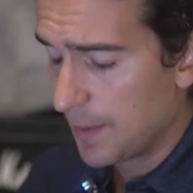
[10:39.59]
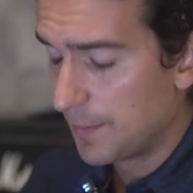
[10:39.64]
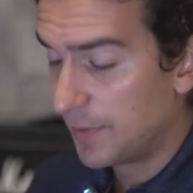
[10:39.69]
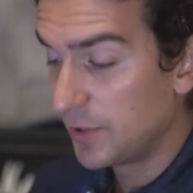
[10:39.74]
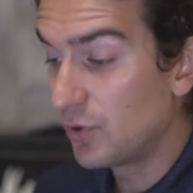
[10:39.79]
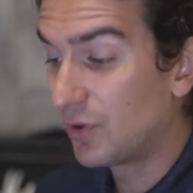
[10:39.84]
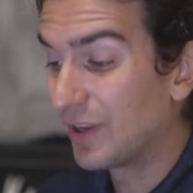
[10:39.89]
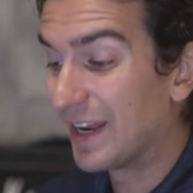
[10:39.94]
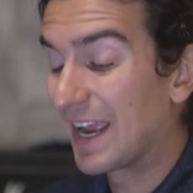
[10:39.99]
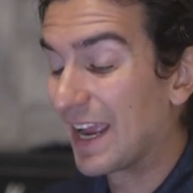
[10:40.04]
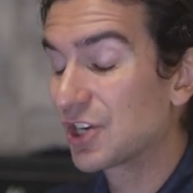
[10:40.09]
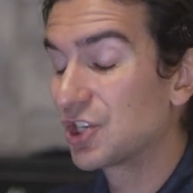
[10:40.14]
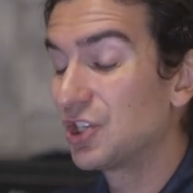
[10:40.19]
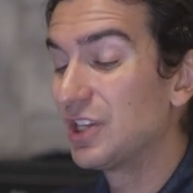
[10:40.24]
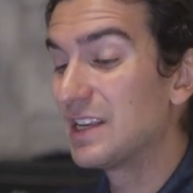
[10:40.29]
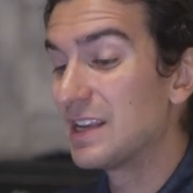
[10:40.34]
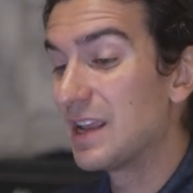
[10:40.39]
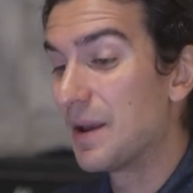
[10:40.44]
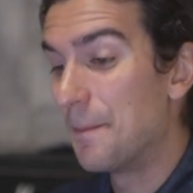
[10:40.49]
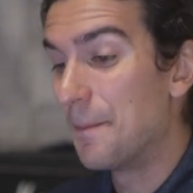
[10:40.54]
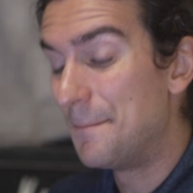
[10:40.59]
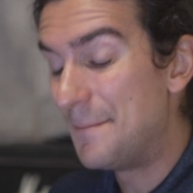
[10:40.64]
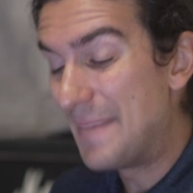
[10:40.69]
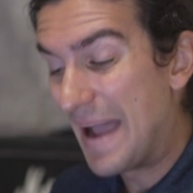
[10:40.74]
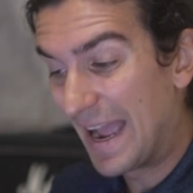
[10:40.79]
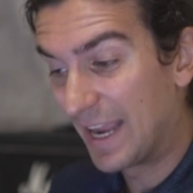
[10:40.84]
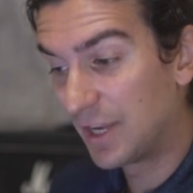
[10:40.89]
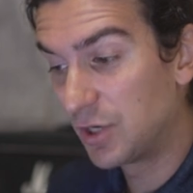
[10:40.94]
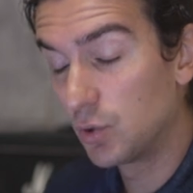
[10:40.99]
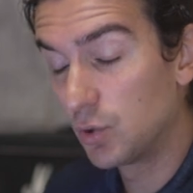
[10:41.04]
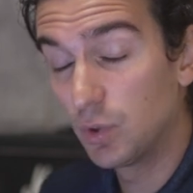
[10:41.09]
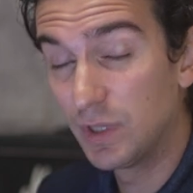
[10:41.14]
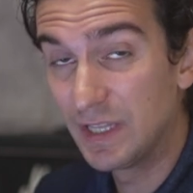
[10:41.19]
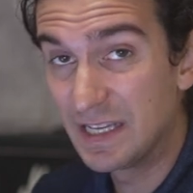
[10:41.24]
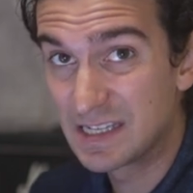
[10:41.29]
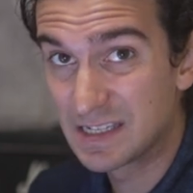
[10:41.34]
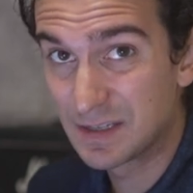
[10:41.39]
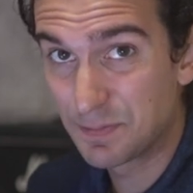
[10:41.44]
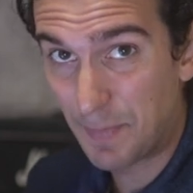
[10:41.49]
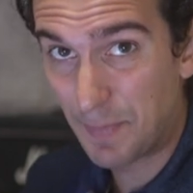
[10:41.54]
But you can actually manually
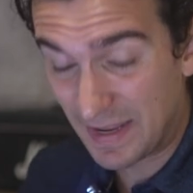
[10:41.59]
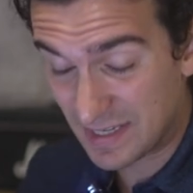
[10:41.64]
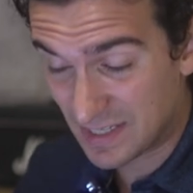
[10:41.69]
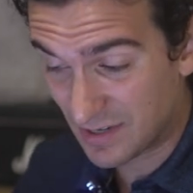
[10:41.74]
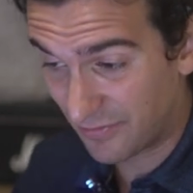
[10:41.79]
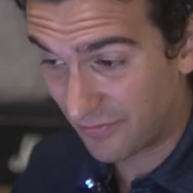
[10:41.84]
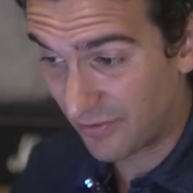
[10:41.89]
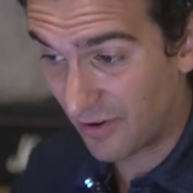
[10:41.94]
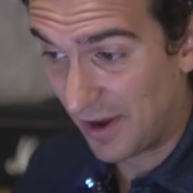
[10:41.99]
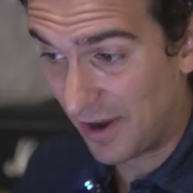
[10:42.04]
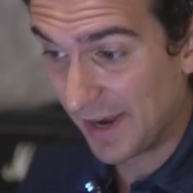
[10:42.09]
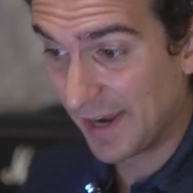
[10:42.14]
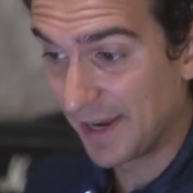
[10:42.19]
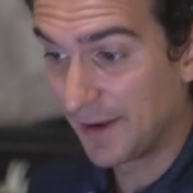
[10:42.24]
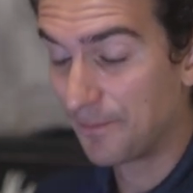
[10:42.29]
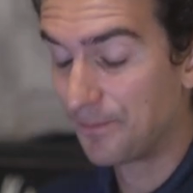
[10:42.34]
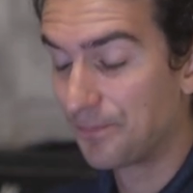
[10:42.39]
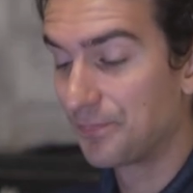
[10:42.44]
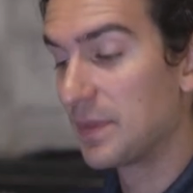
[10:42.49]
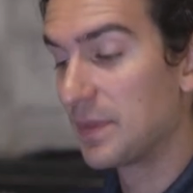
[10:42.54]
specify